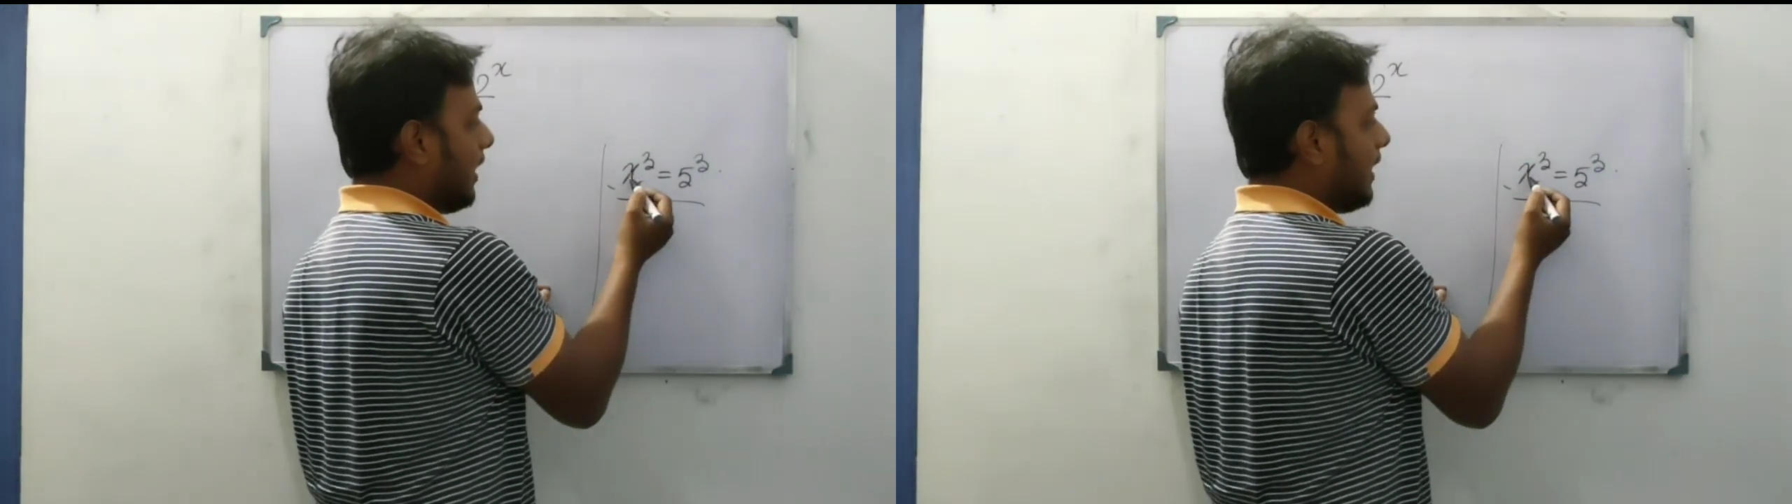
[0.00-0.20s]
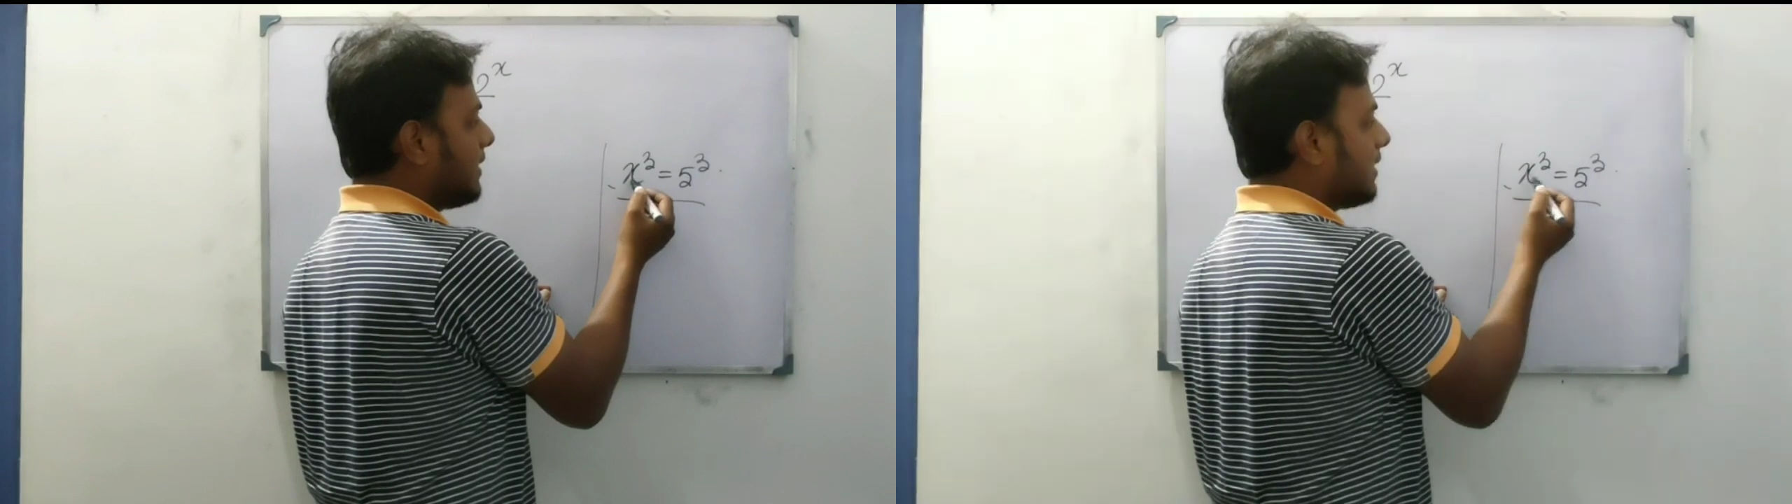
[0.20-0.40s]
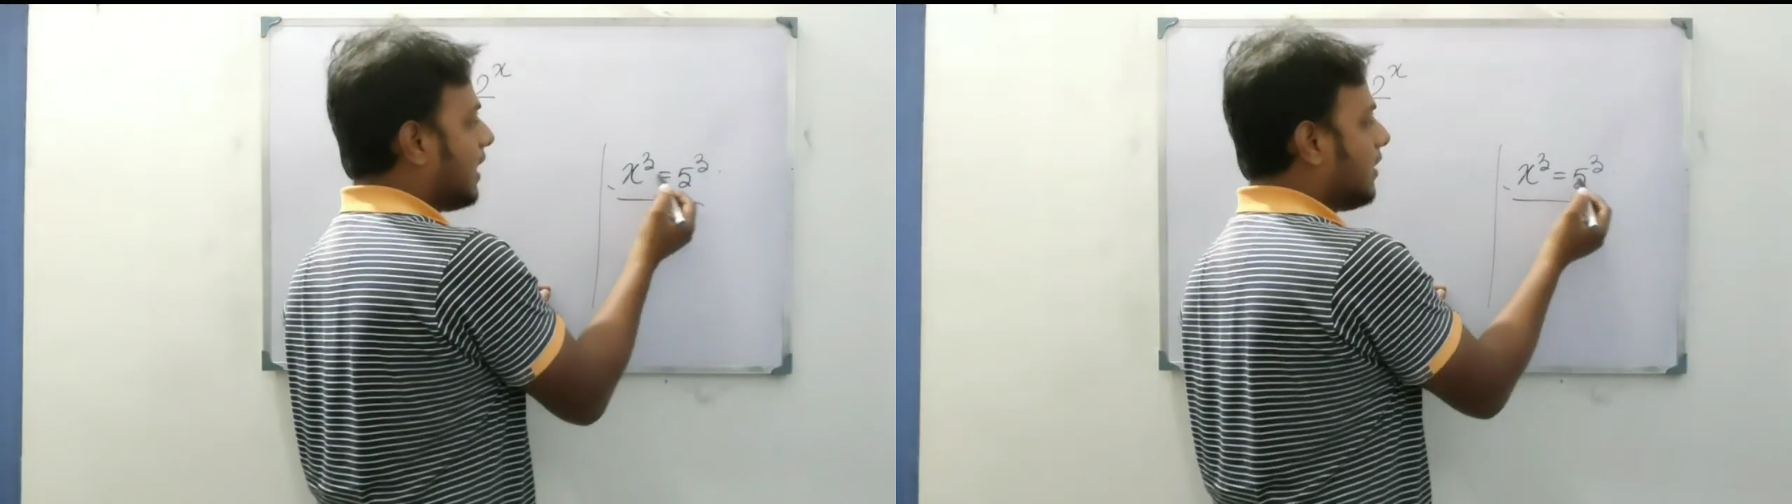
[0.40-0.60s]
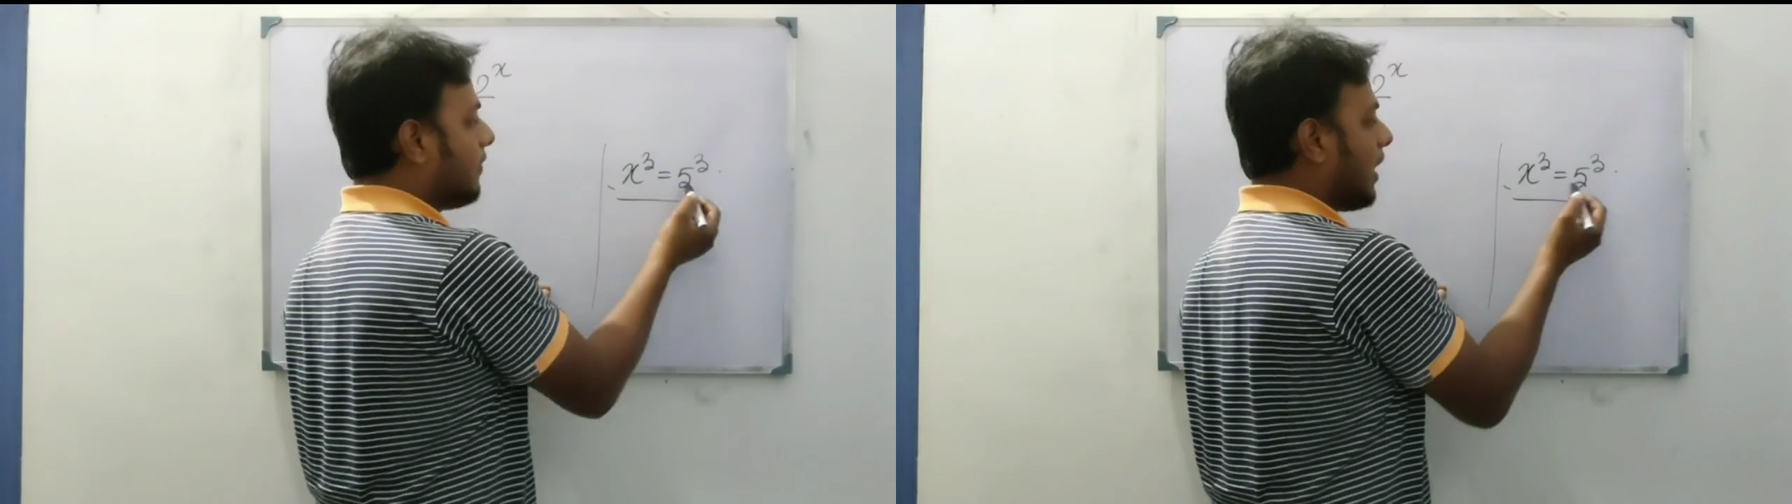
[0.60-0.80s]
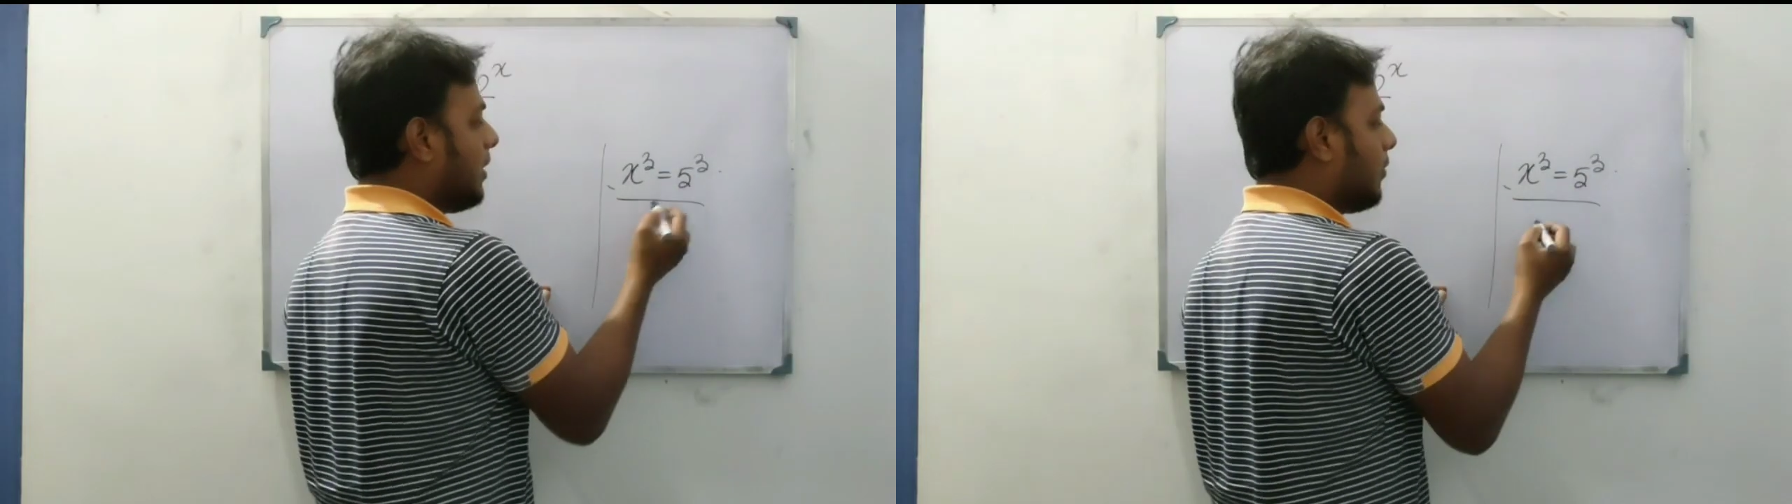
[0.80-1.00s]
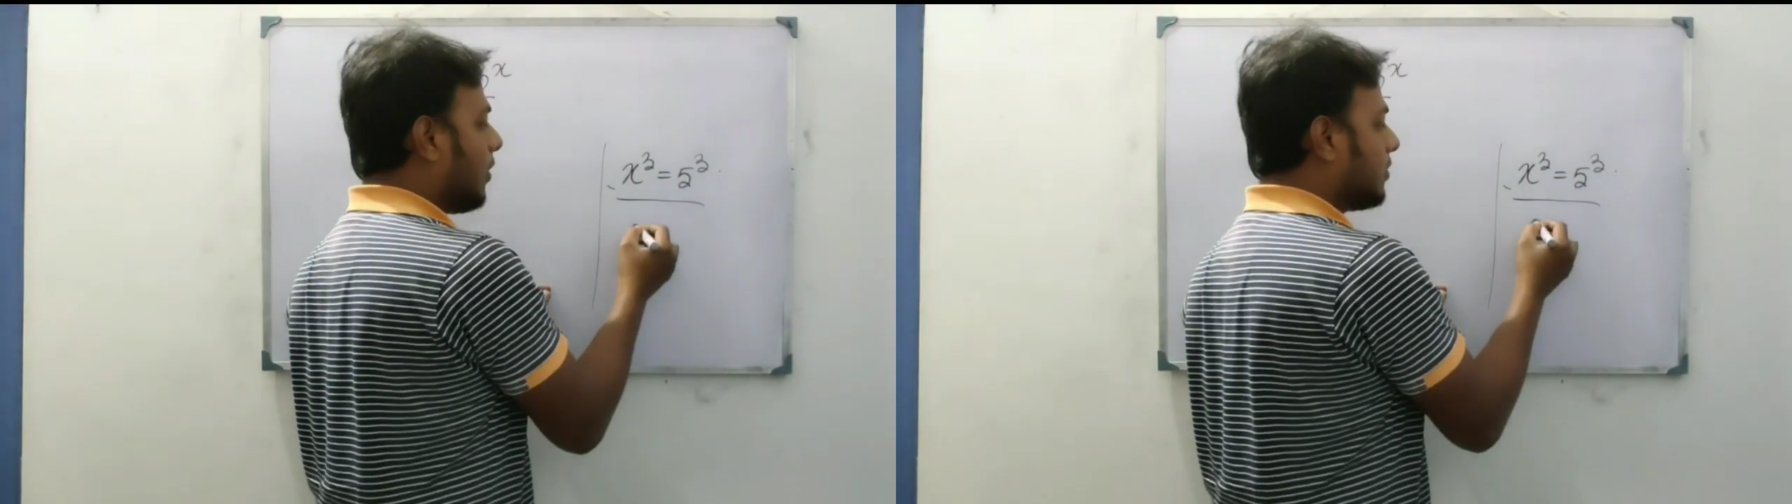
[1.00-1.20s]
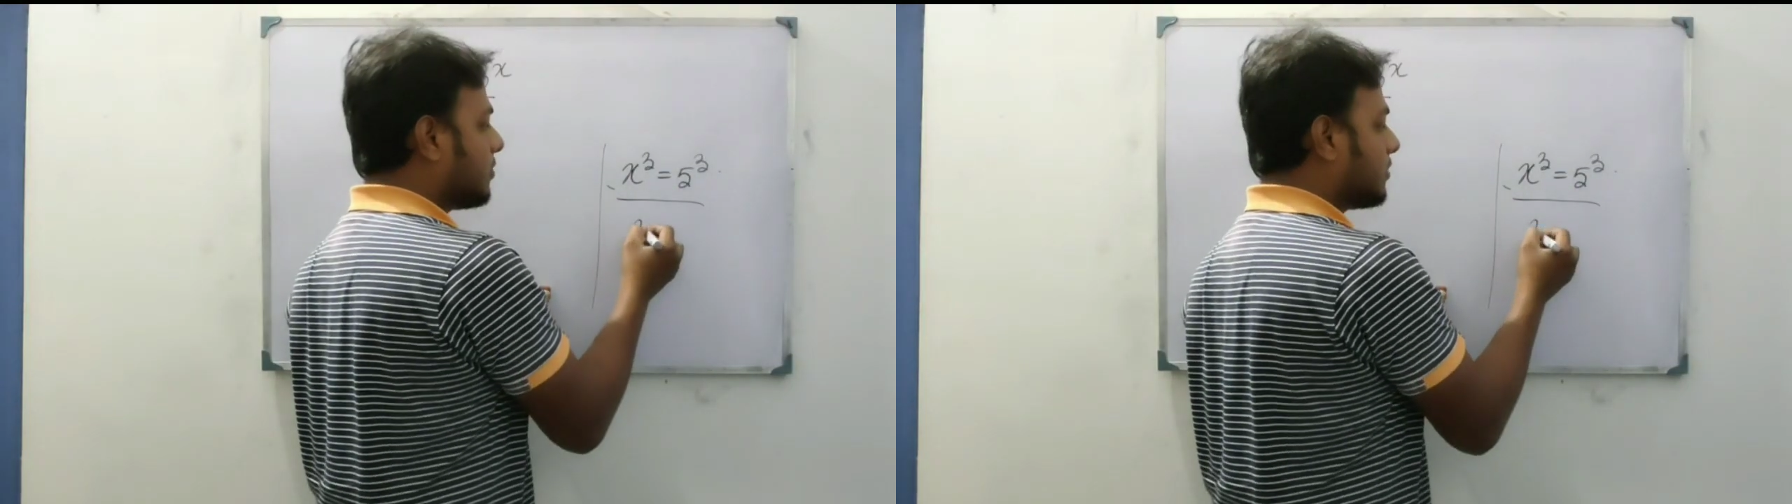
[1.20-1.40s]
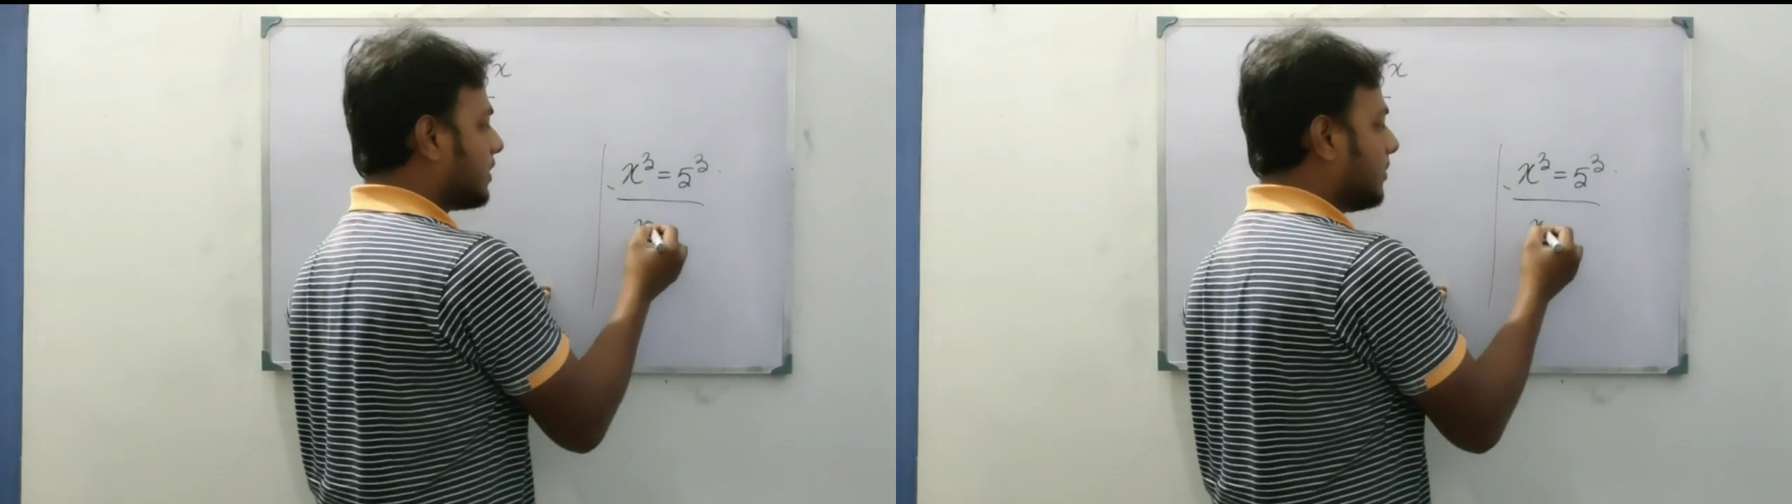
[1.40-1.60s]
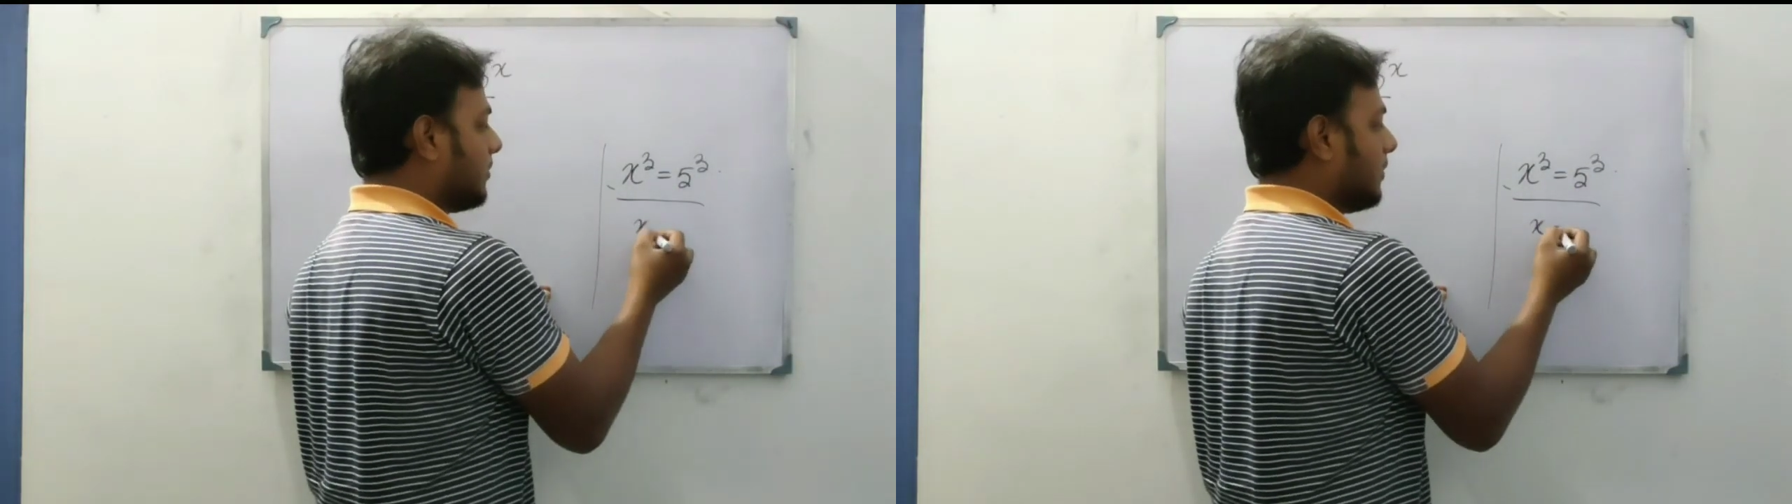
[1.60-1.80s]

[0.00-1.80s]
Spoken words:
x and 5 also same.